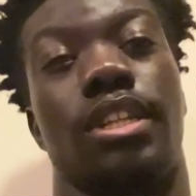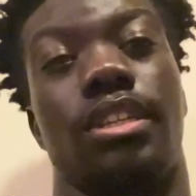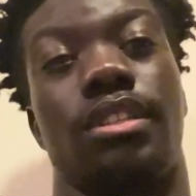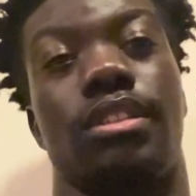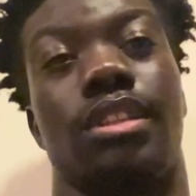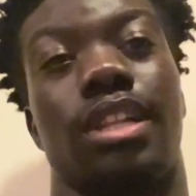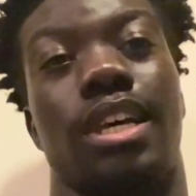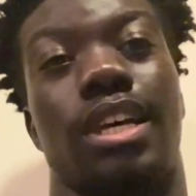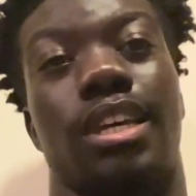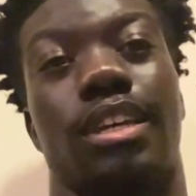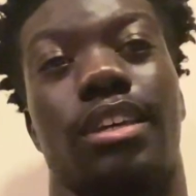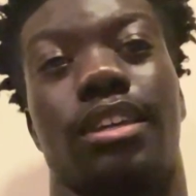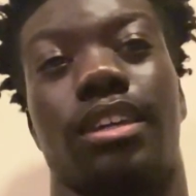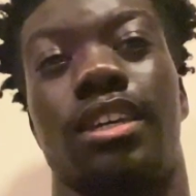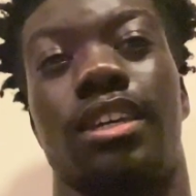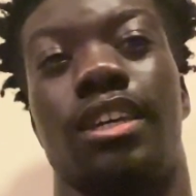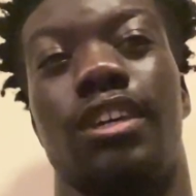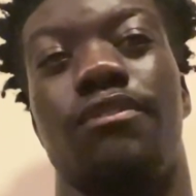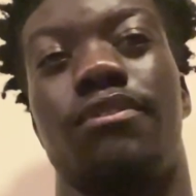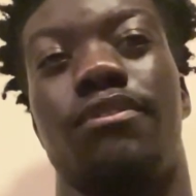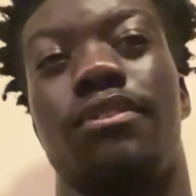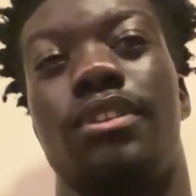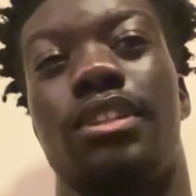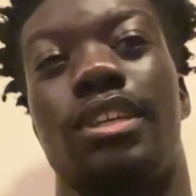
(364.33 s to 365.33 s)

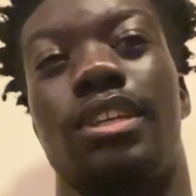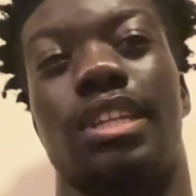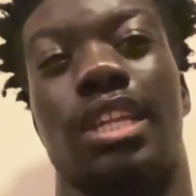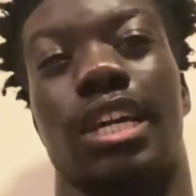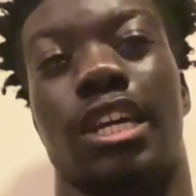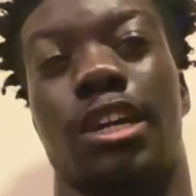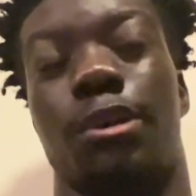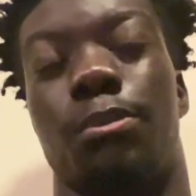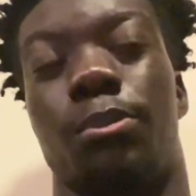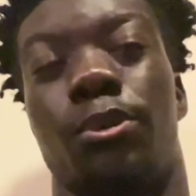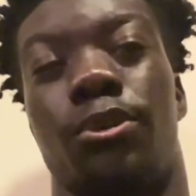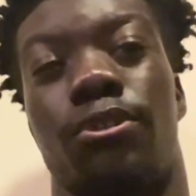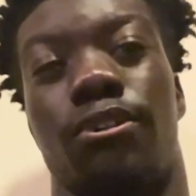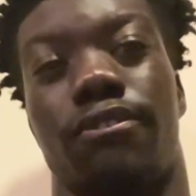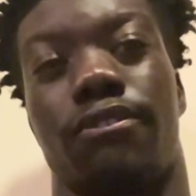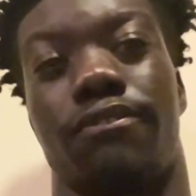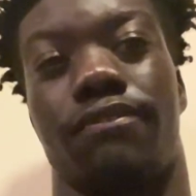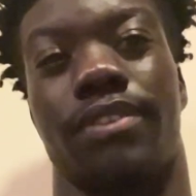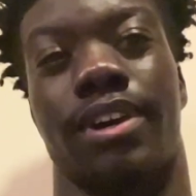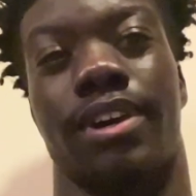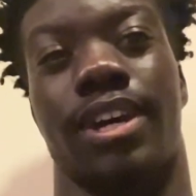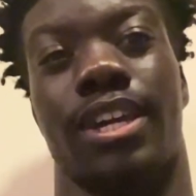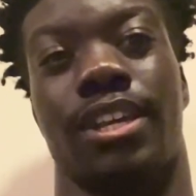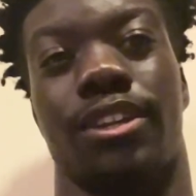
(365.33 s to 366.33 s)
like a more
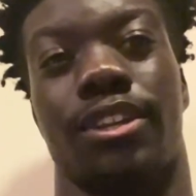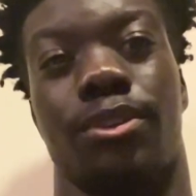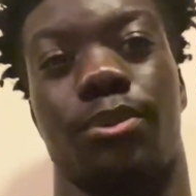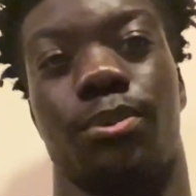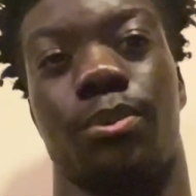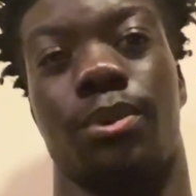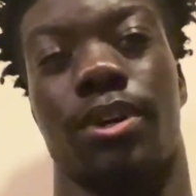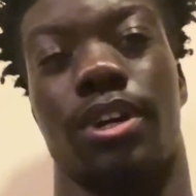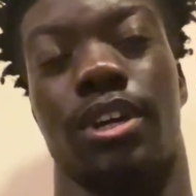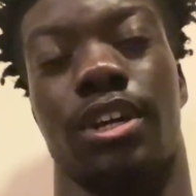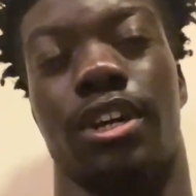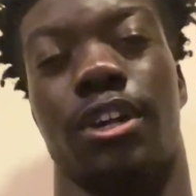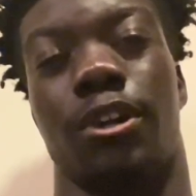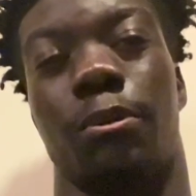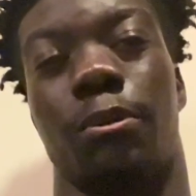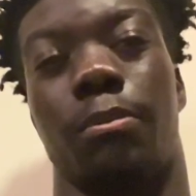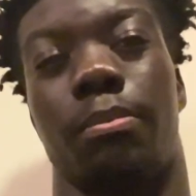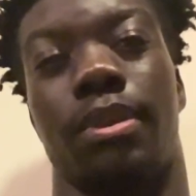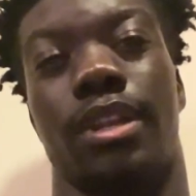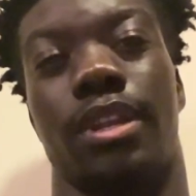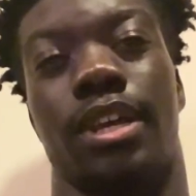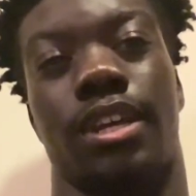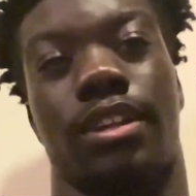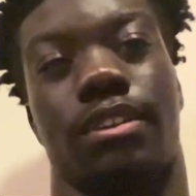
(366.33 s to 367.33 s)
refined workout
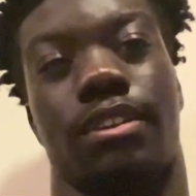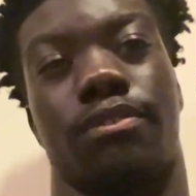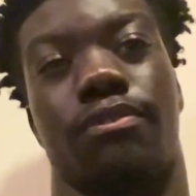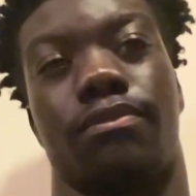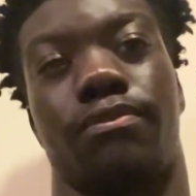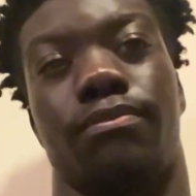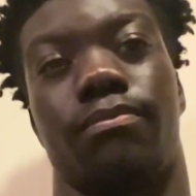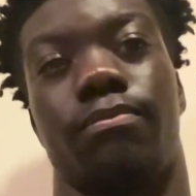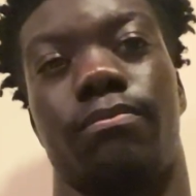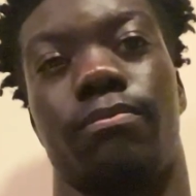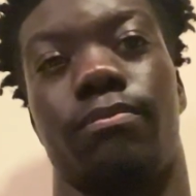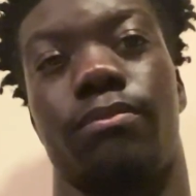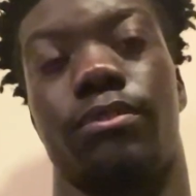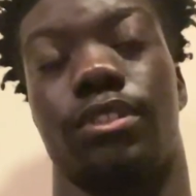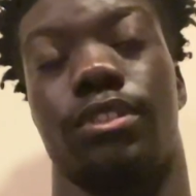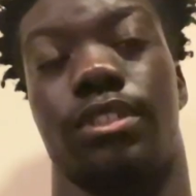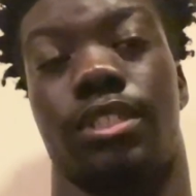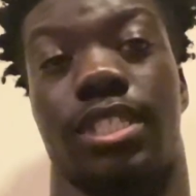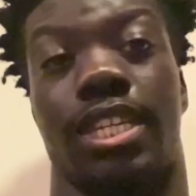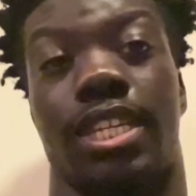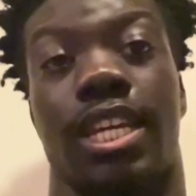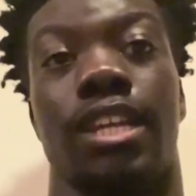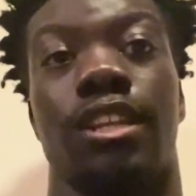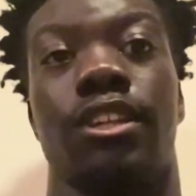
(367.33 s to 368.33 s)
plan
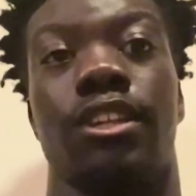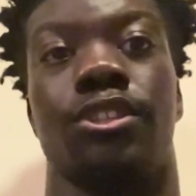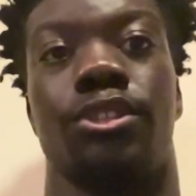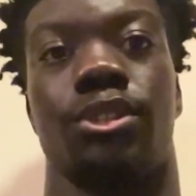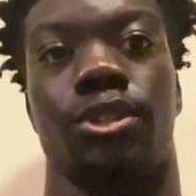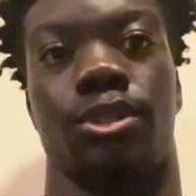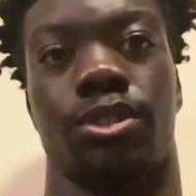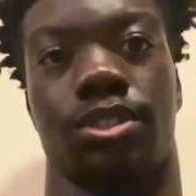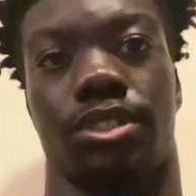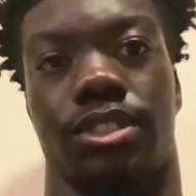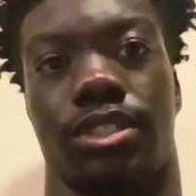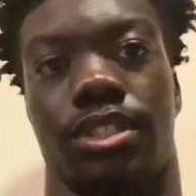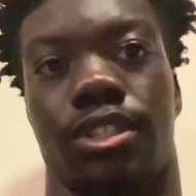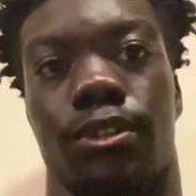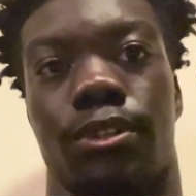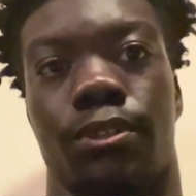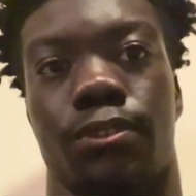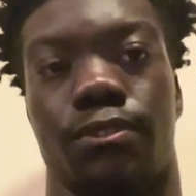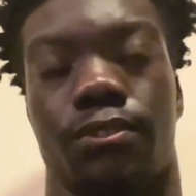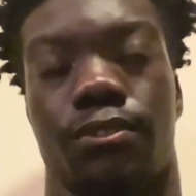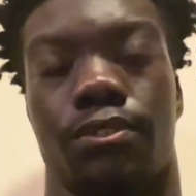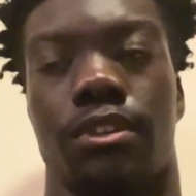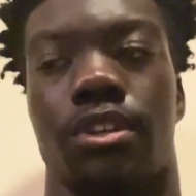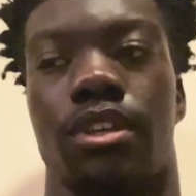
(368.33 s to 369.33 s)
tailored to yourself,
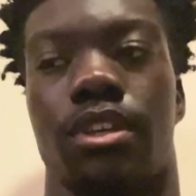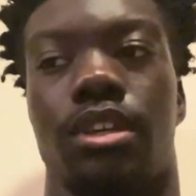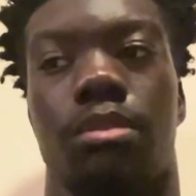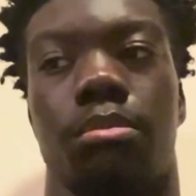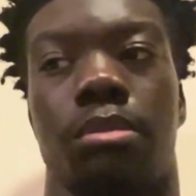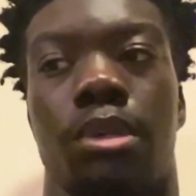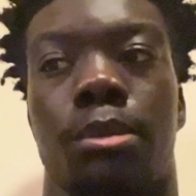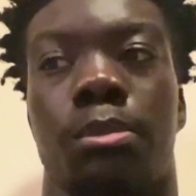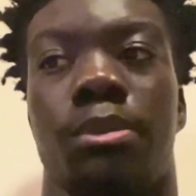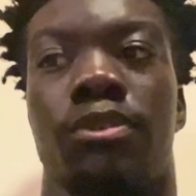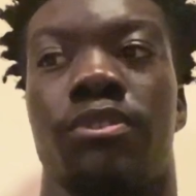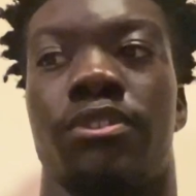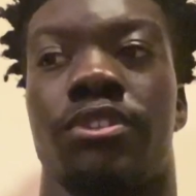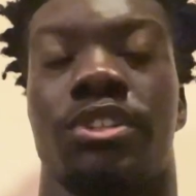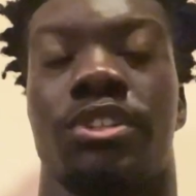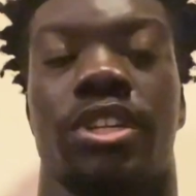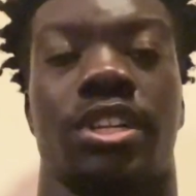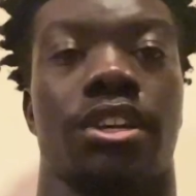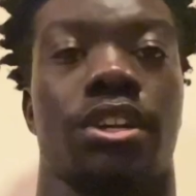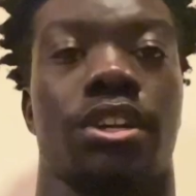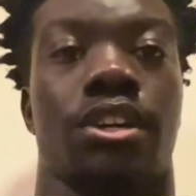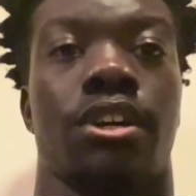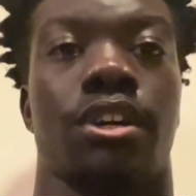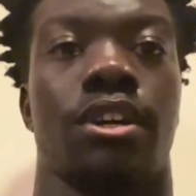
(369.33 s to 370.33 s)
maybe if you're trying
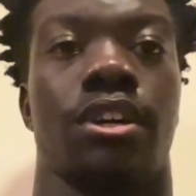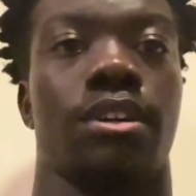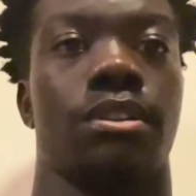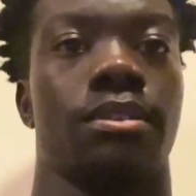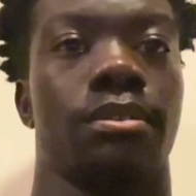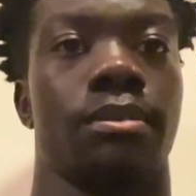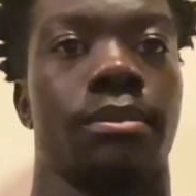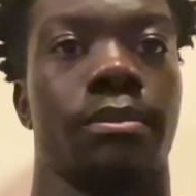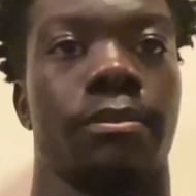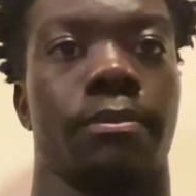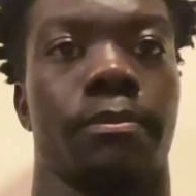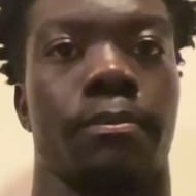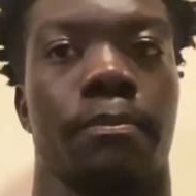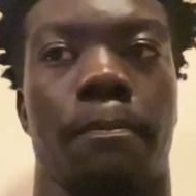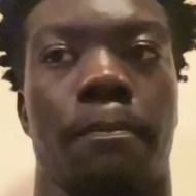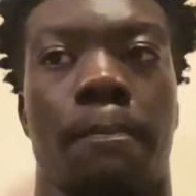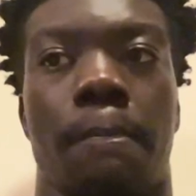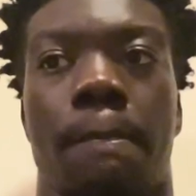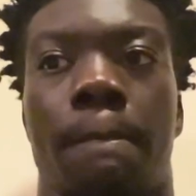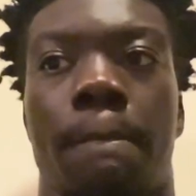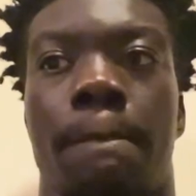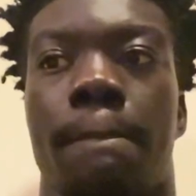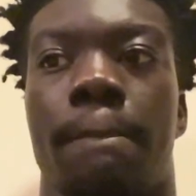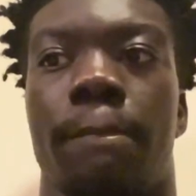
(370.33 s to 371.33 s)
to cut,
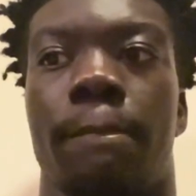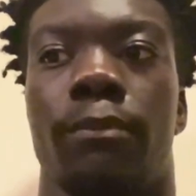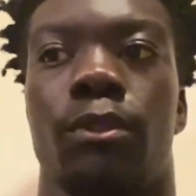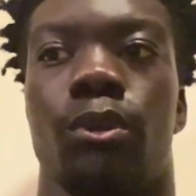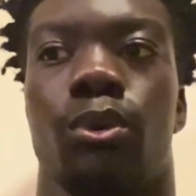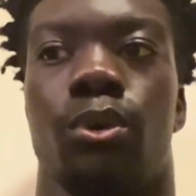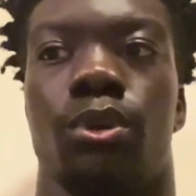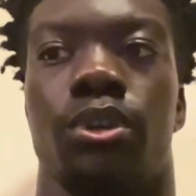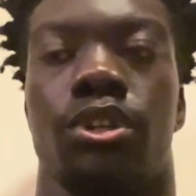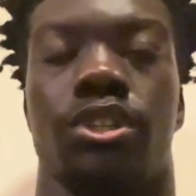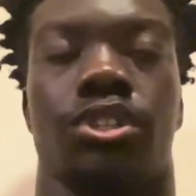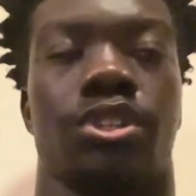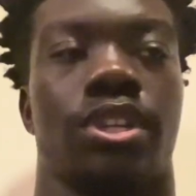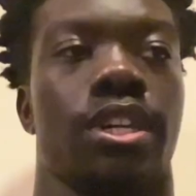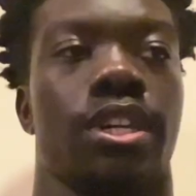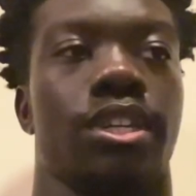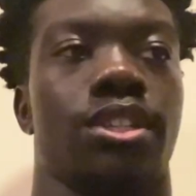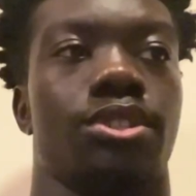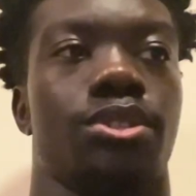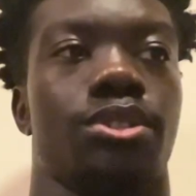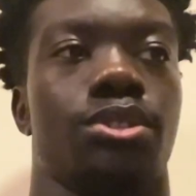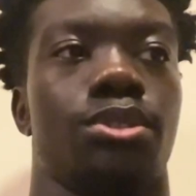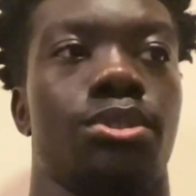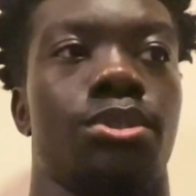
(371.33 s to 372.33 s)
or you're trying
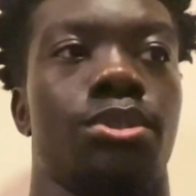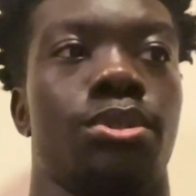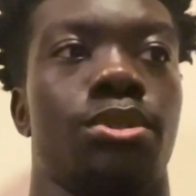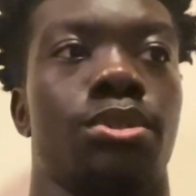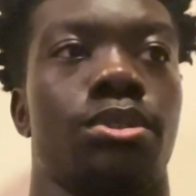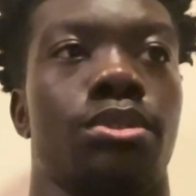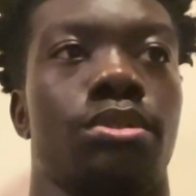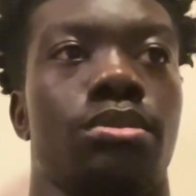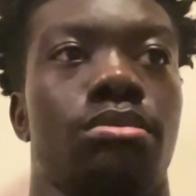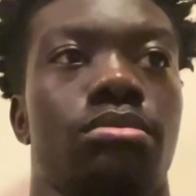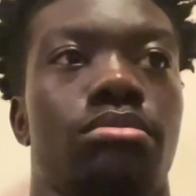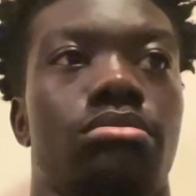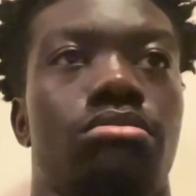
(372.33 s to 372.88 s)
to,